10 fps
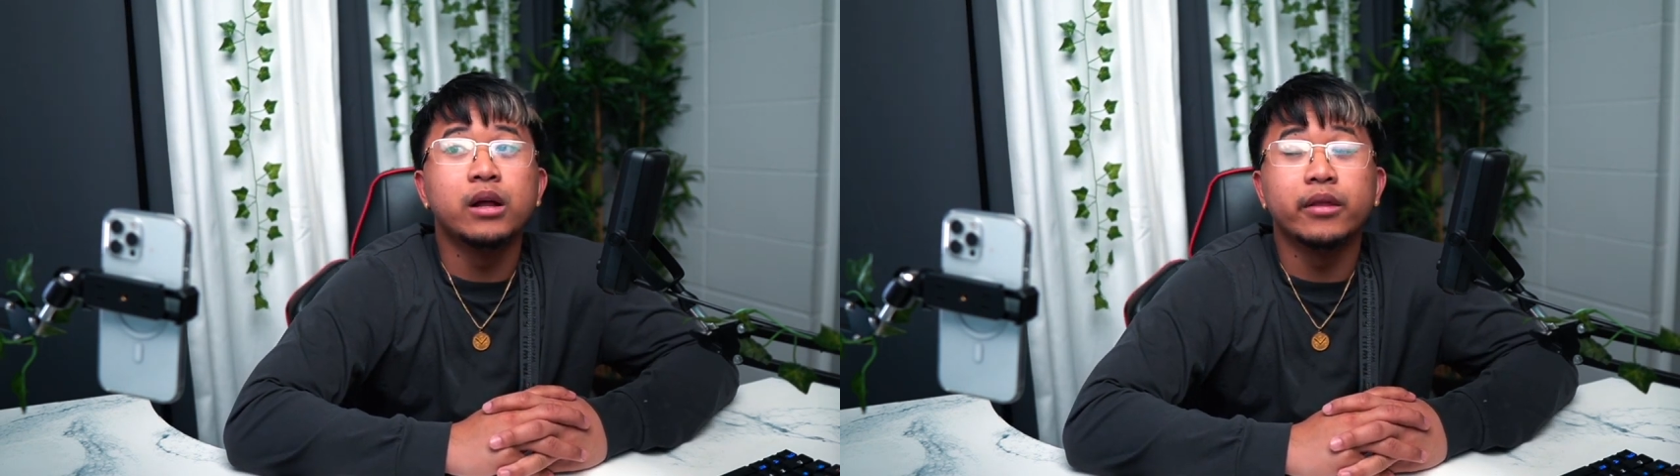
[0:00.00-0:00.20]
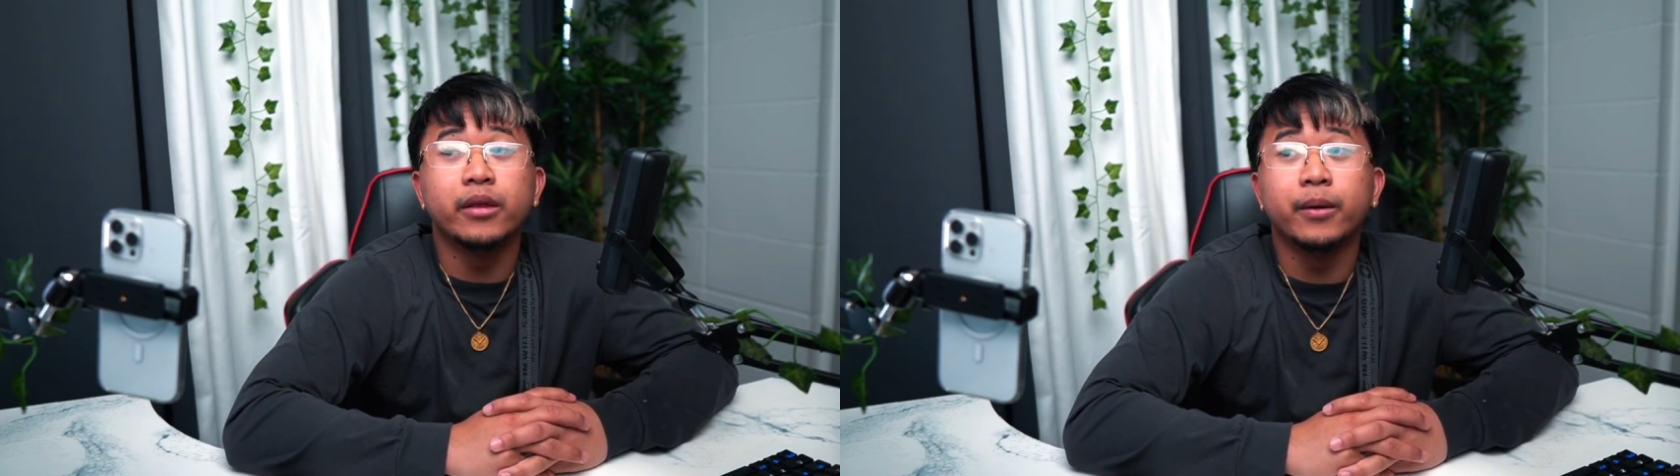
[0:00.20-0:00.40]

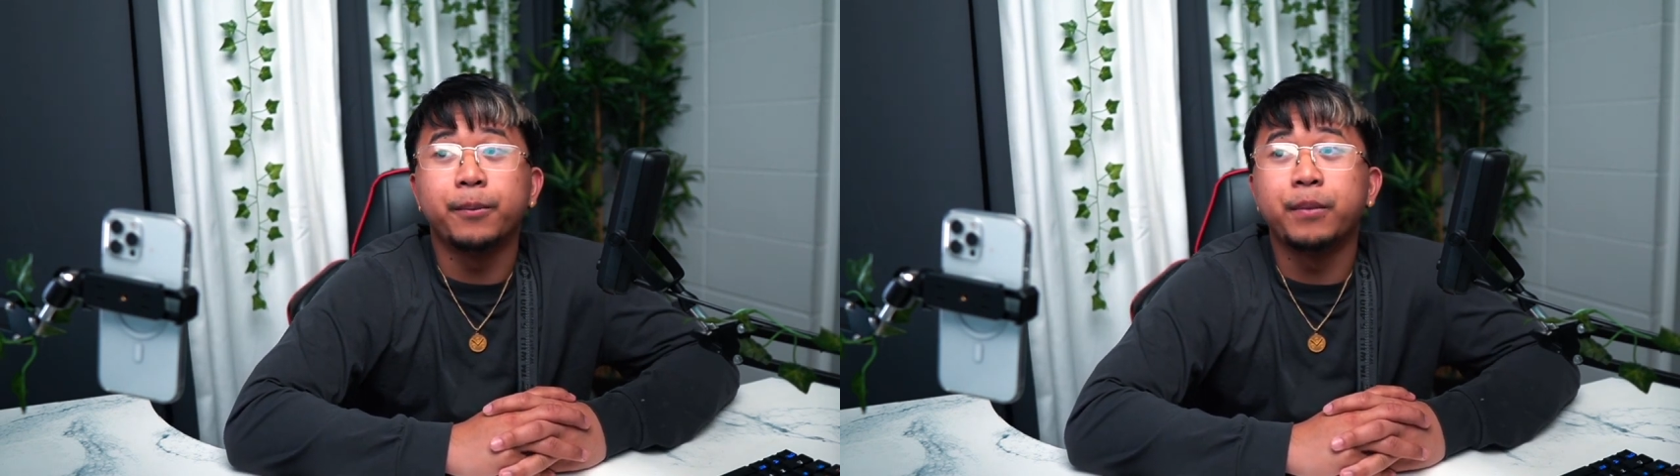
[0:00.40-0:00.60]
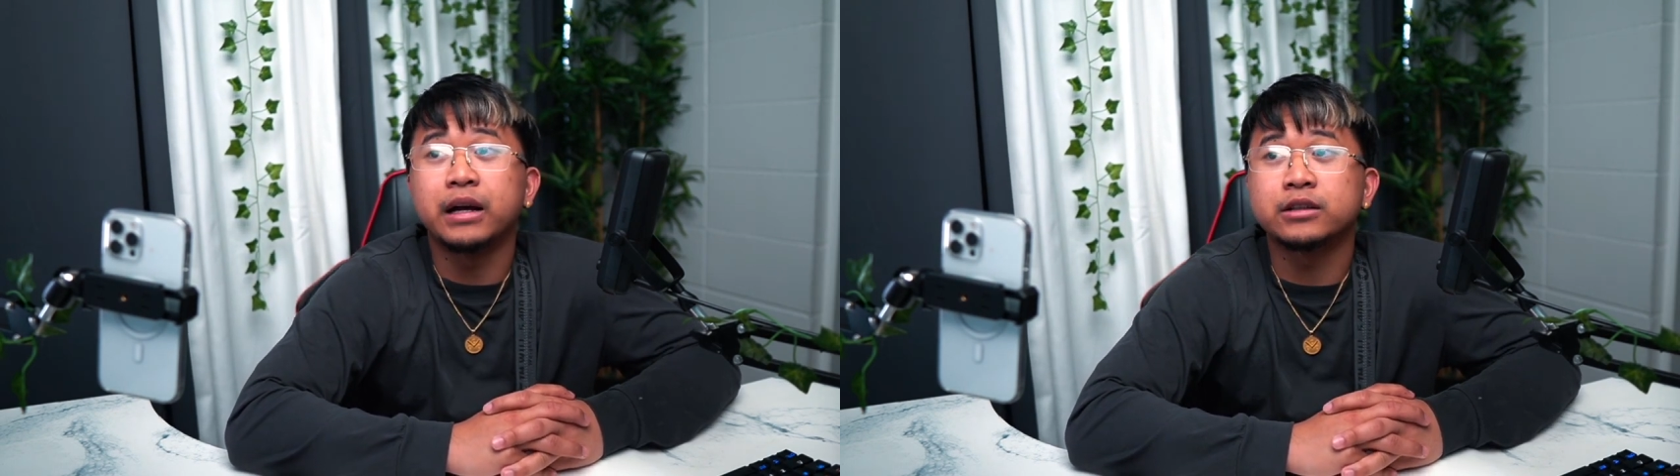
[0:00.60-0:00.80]
the
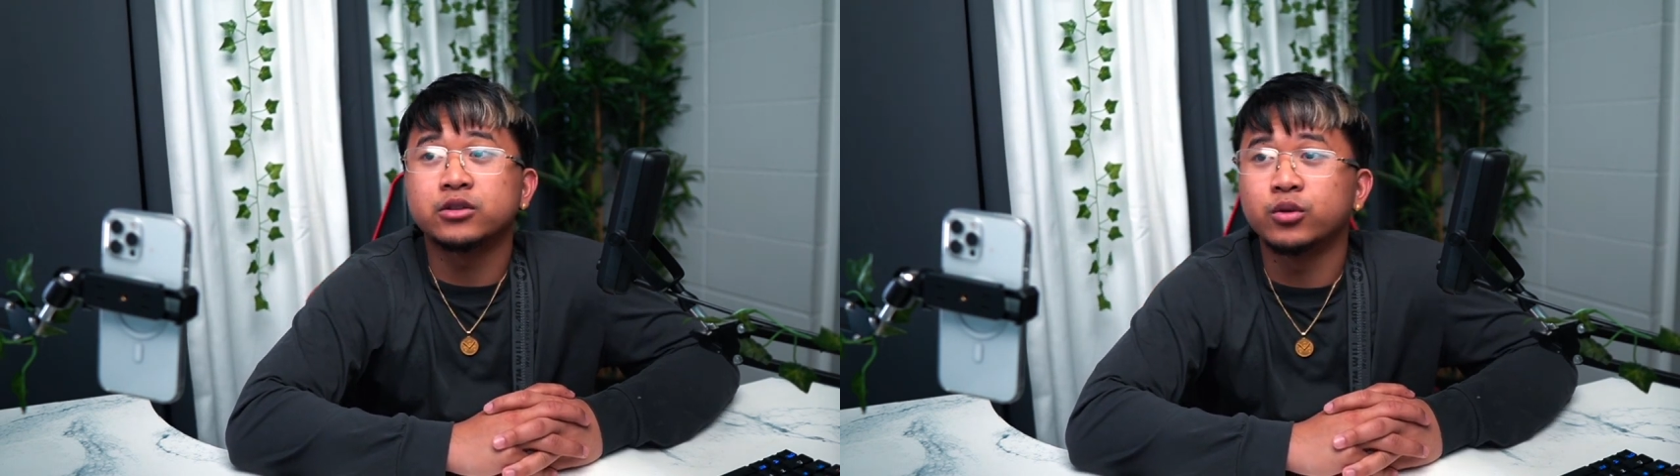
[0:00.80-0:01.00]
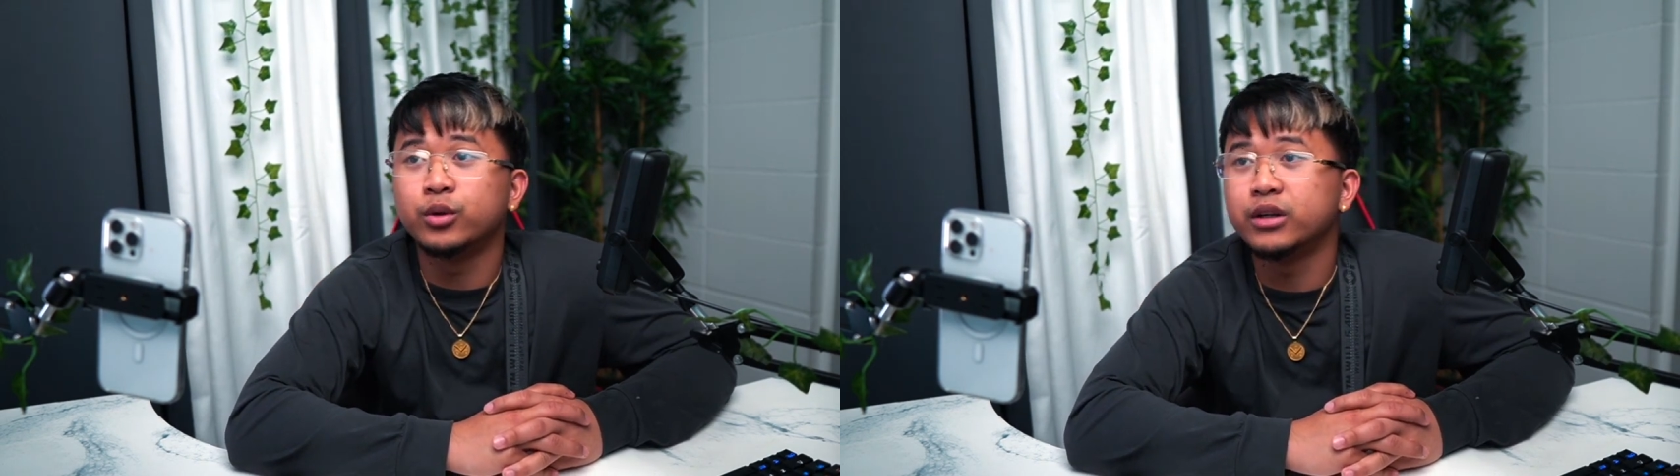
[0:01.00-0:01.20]

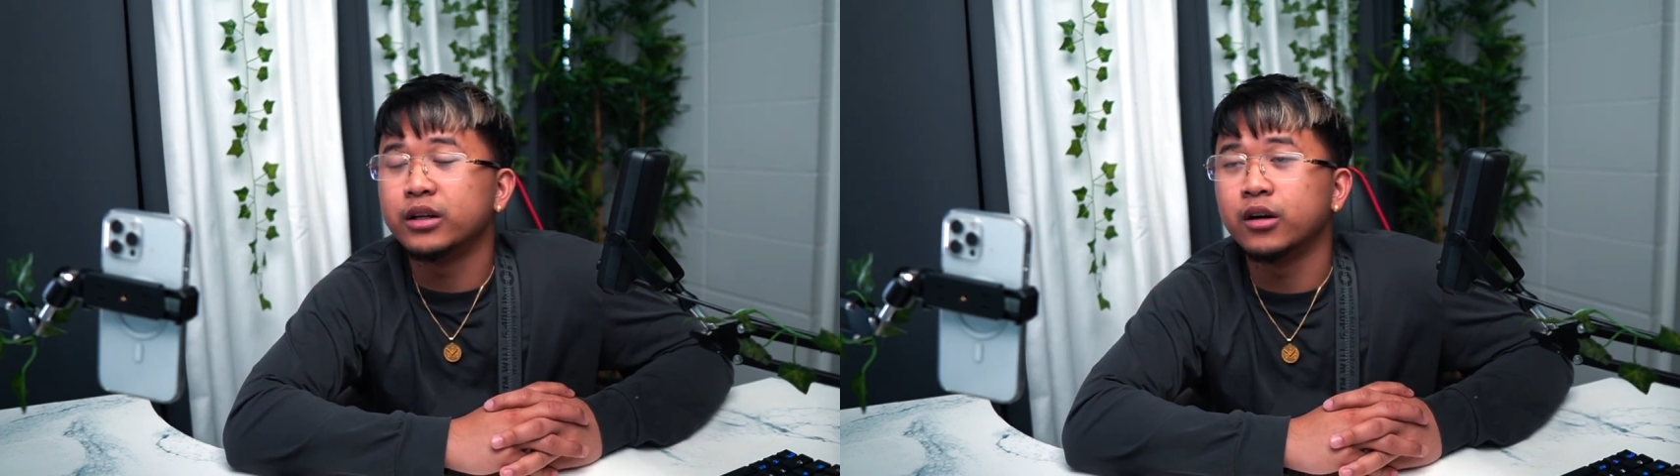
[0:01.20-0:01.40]
backstory